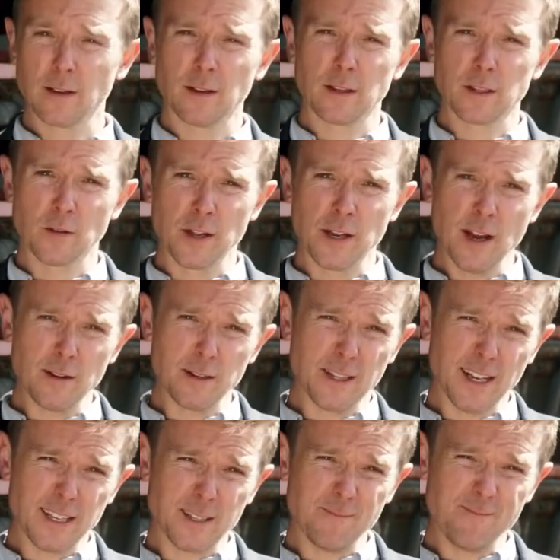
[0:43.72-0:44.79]
So on the nose,
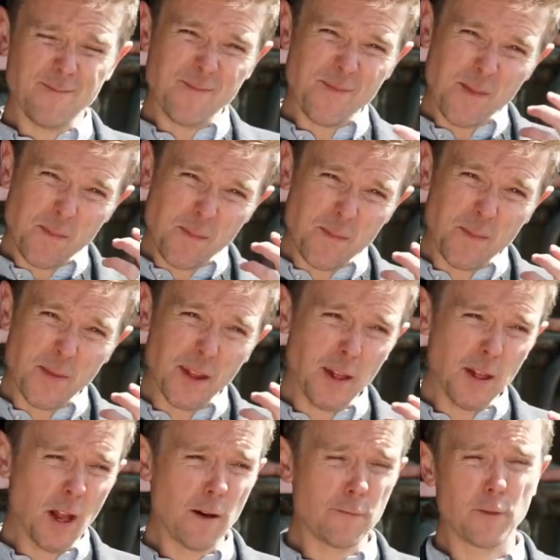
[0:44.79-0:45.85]
there's
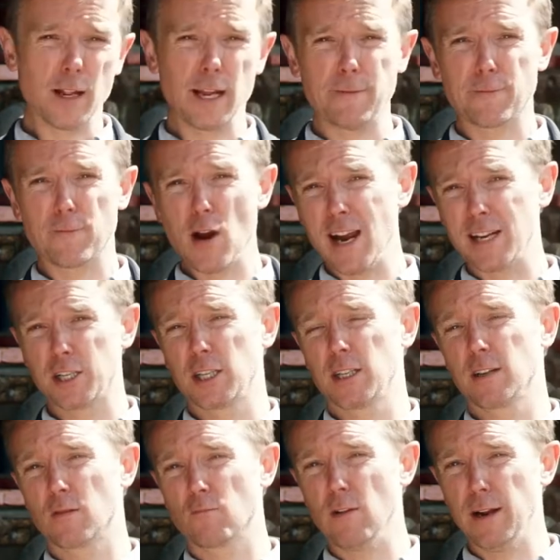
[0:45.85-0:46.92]
lovely fresh
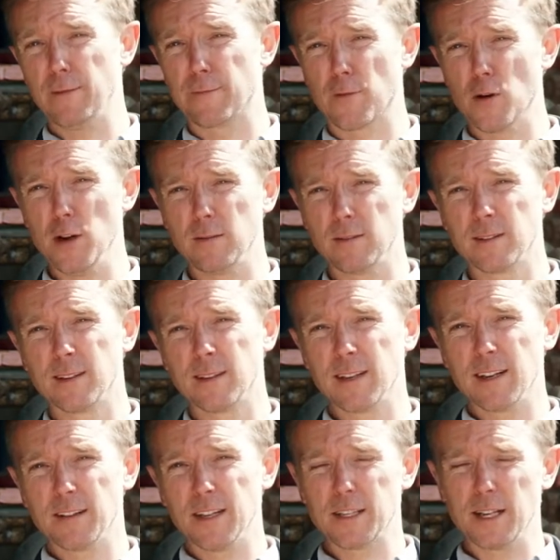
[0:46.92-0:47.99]
red fruit.
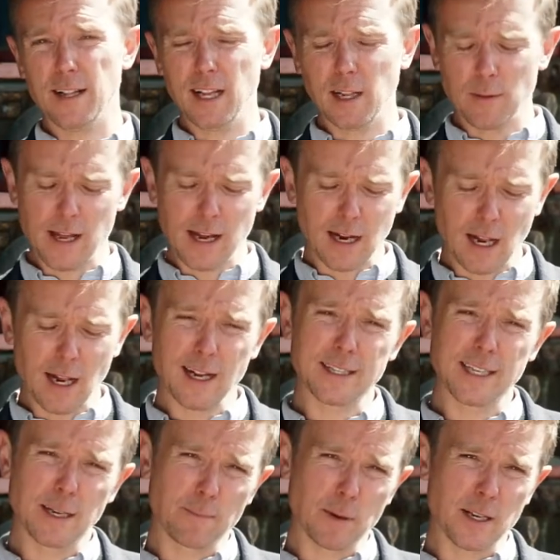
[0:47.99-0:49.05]
There's a little bit of that
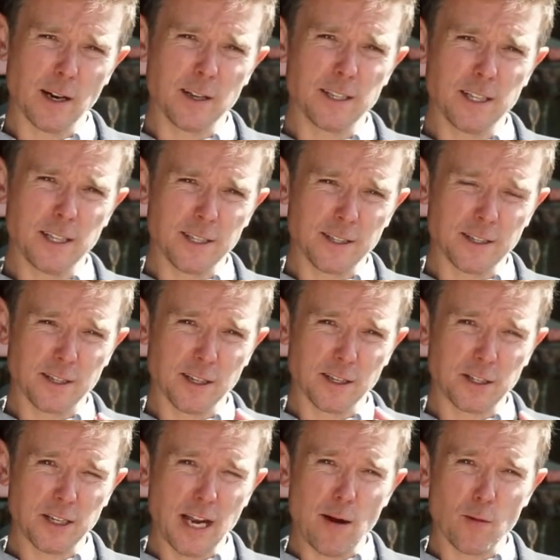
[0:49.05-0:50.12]
classic Burgundian sort of
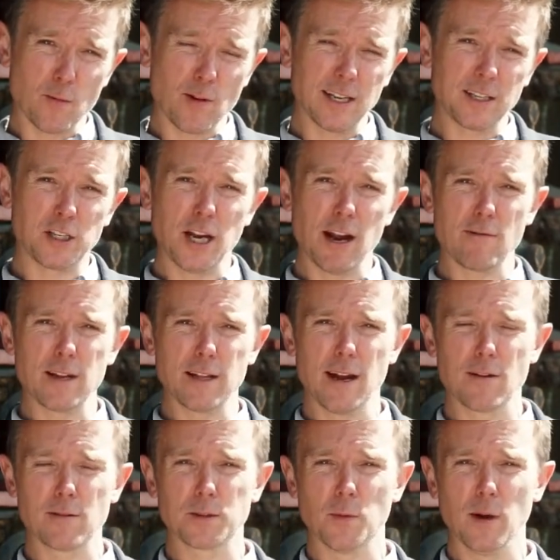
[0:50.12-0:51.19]
sour red cherry
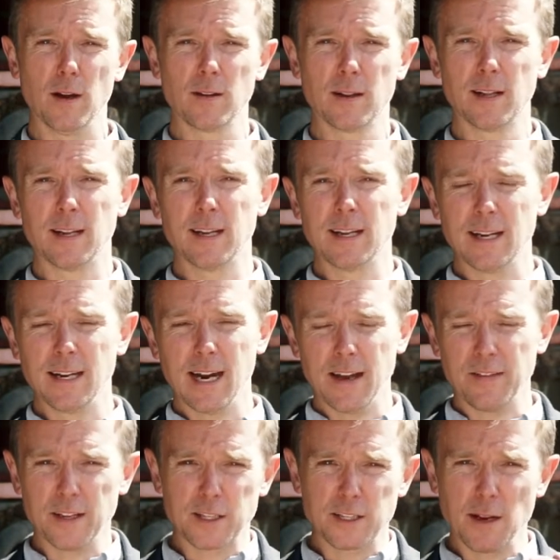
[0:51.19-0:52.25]
there as well.
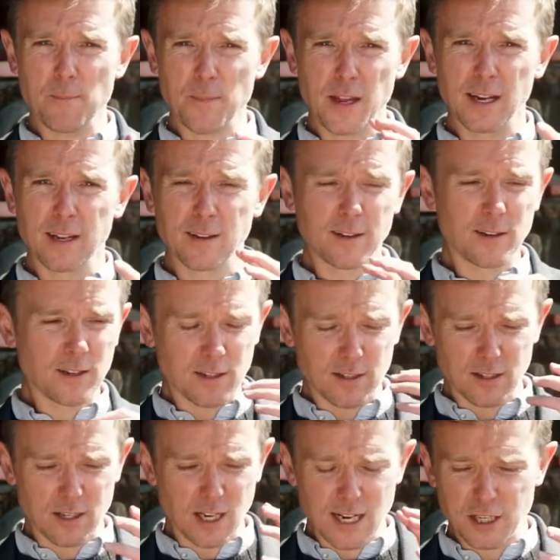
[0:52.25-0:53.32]
And there's something
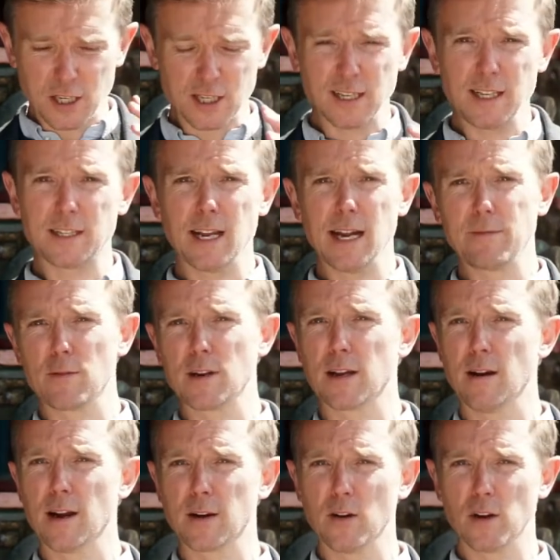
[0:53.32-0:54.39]
deliciously savory
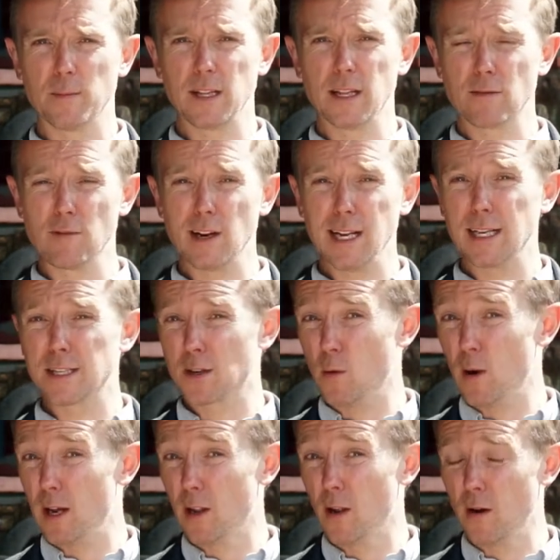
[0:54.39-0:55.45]
going on. I mean, there really is
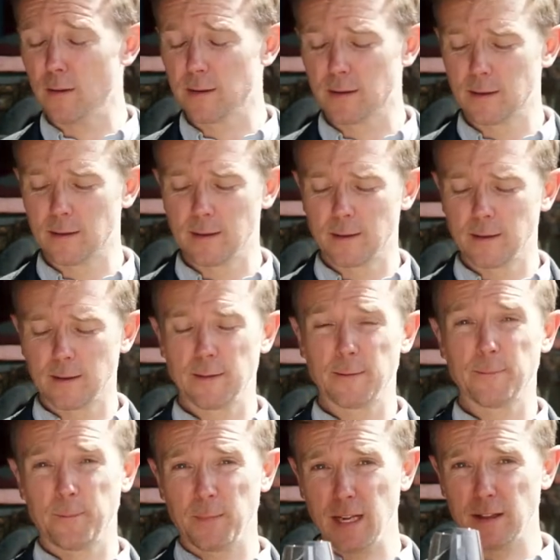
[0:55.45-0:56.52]
quite a lot
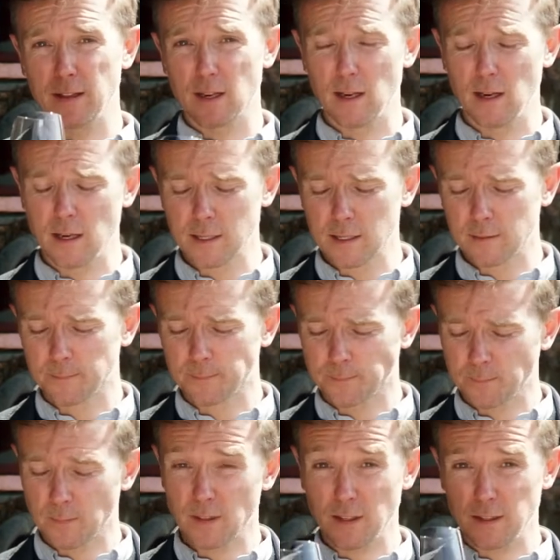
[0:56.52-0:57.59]
in the glass.
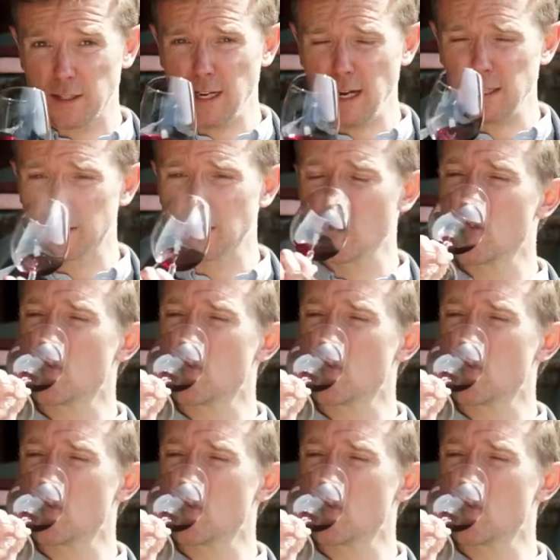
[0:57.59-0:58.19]
So to taste.